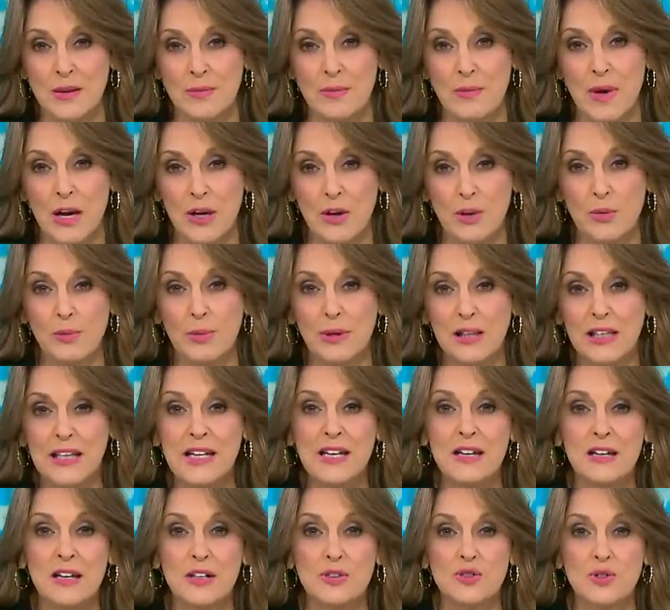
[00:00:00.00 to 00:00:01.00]
Michael
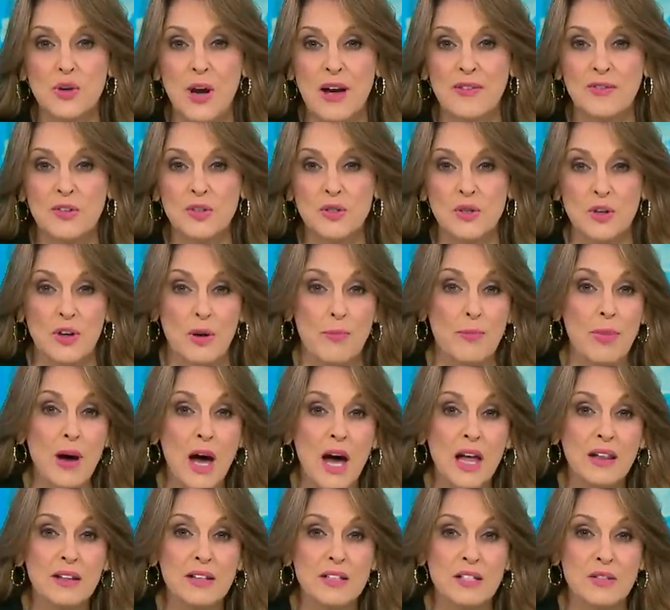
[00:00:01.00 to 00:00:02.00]
Baleke traveled to
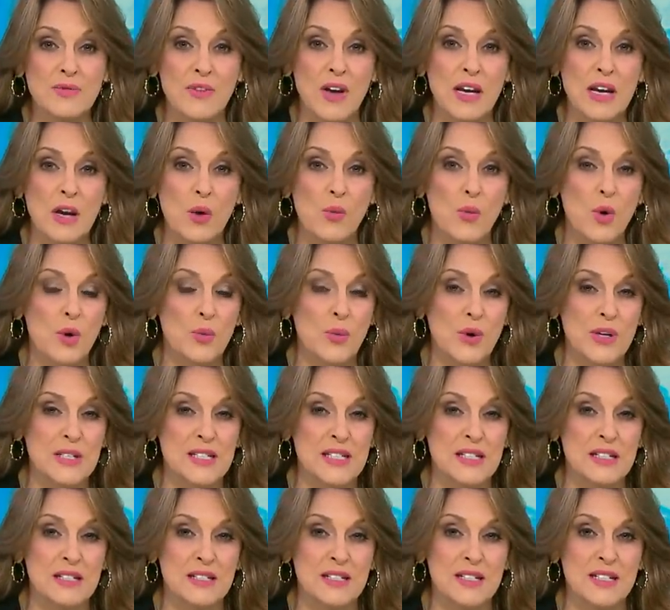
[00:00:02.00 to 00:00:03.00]
Kampala to find out what
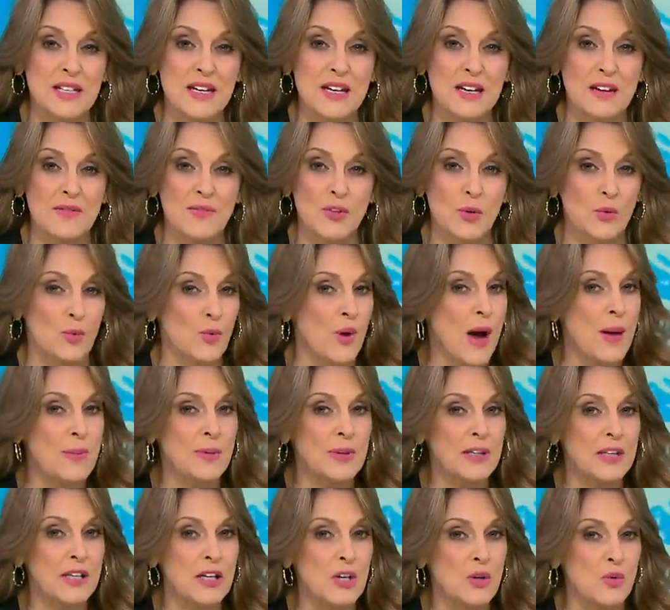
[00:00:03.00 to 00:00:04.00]
residents think of the rapidly